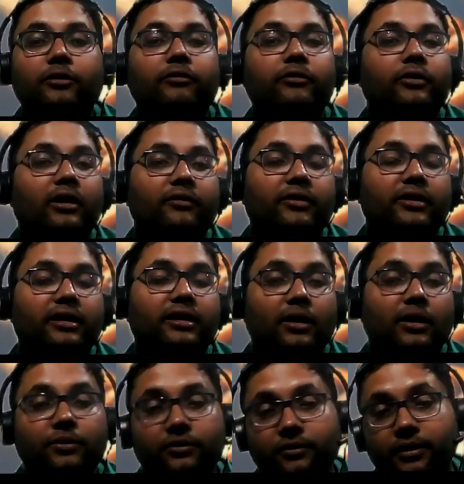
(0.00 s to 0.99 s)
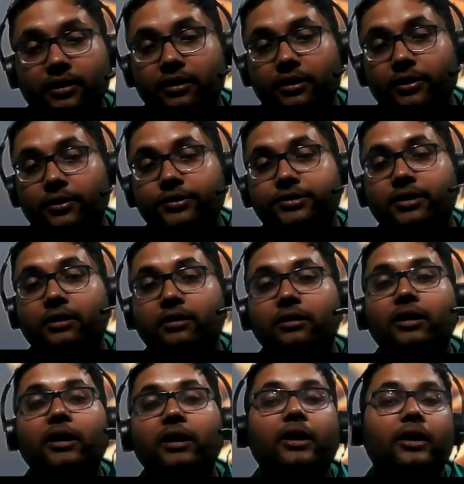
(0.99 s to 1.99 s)
or if you have any doubts regarding your chart,
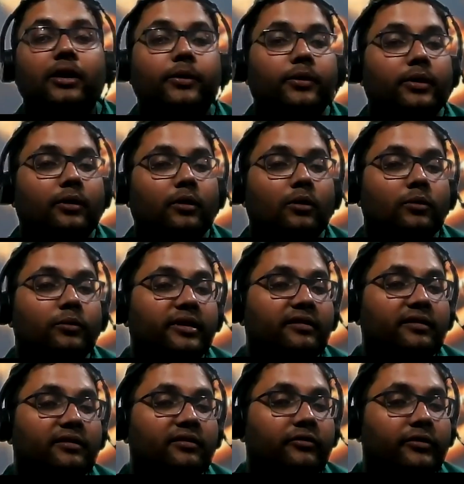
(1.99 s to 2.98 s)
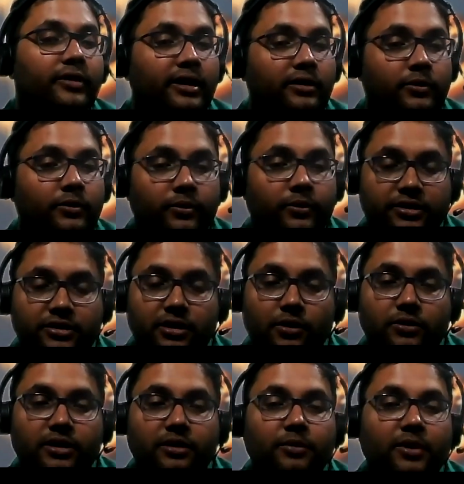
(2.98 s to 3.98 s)
you are always free to reach
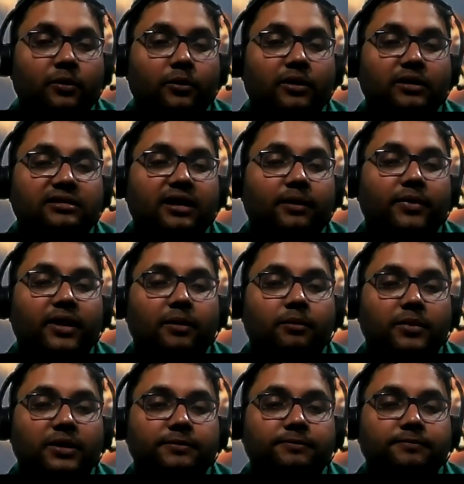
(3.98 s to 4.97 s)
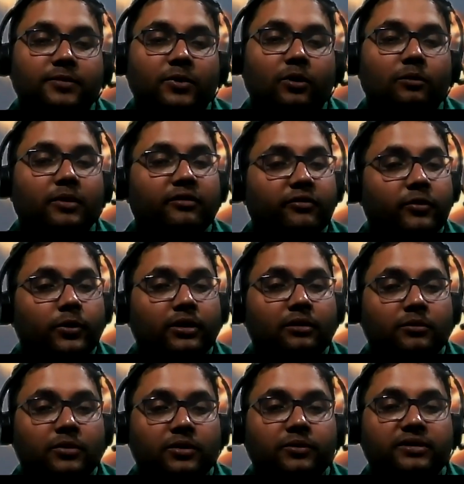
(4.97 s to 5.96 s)
out at my WhatsApp number or my phone
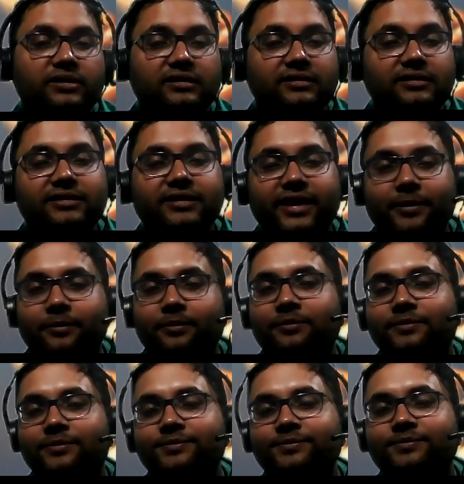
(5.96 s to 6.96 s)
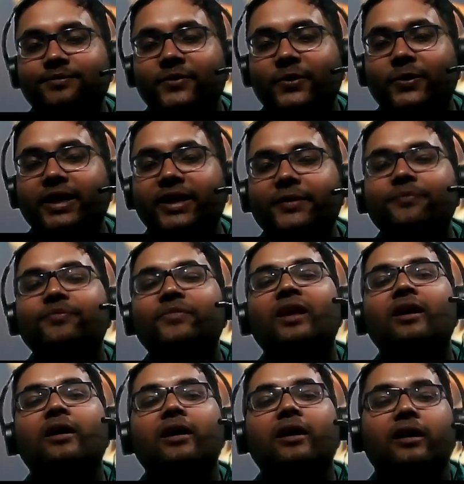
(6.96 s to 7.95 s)
number, which is the same. Okay.
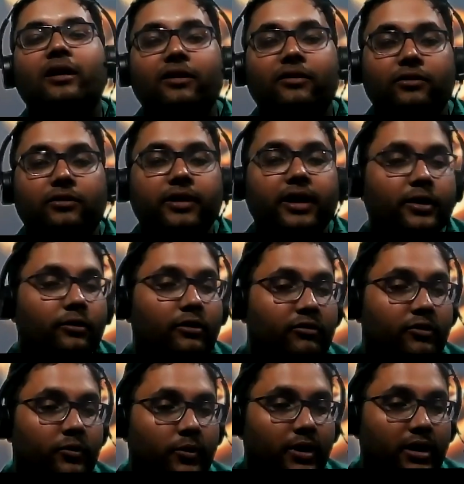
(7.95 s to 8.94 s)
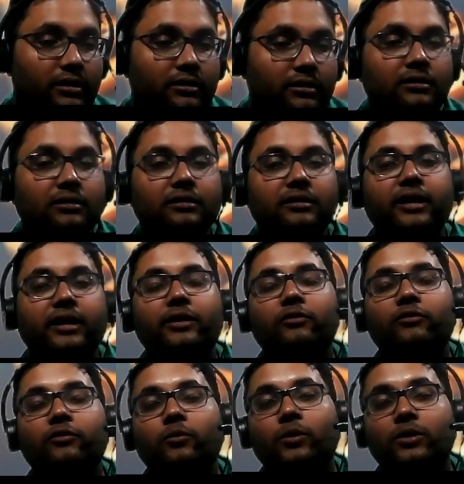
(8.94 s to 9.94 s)
So thank you, everyone. Thank
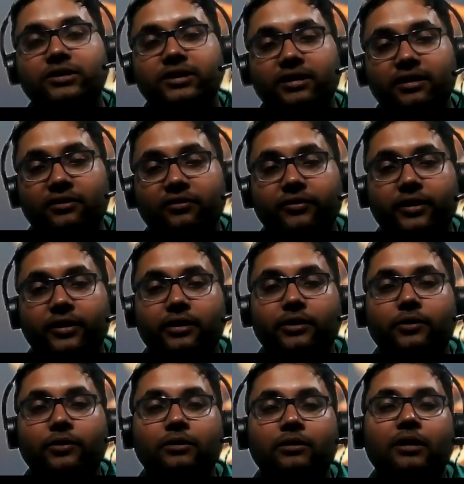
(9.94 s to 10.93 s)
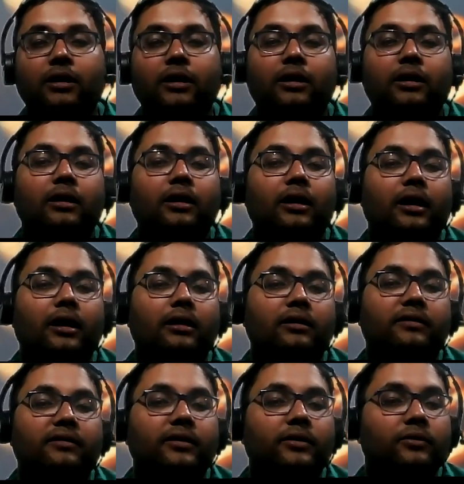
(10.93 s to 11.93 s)
you for watching this video.
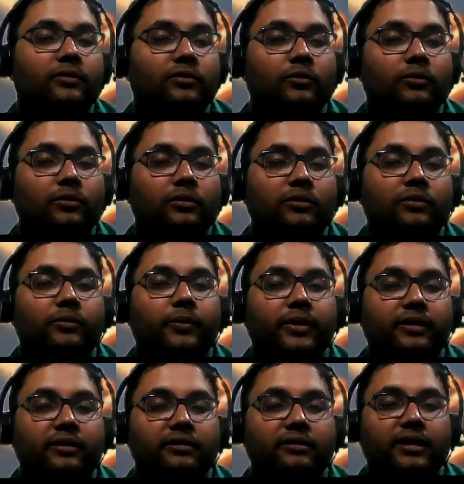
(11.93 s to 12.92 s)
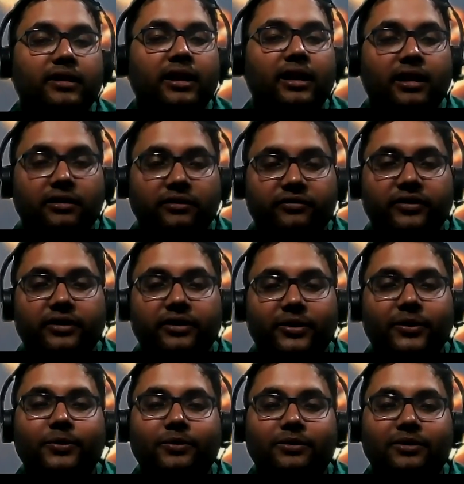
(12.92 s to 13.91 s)
I'll see you soon with another
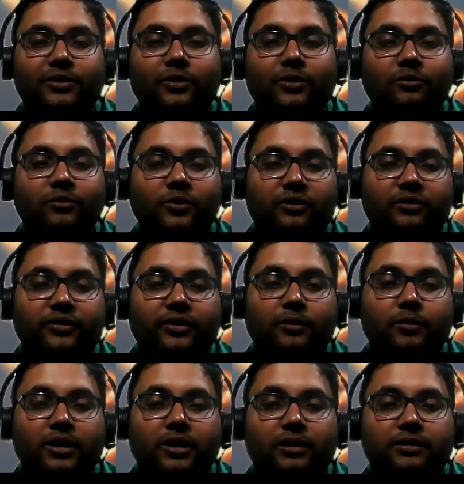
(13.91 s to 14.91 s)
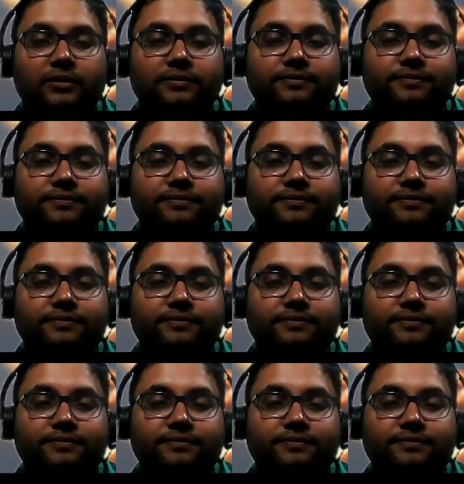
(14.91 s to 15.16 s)
video. Om Gurave Namaha.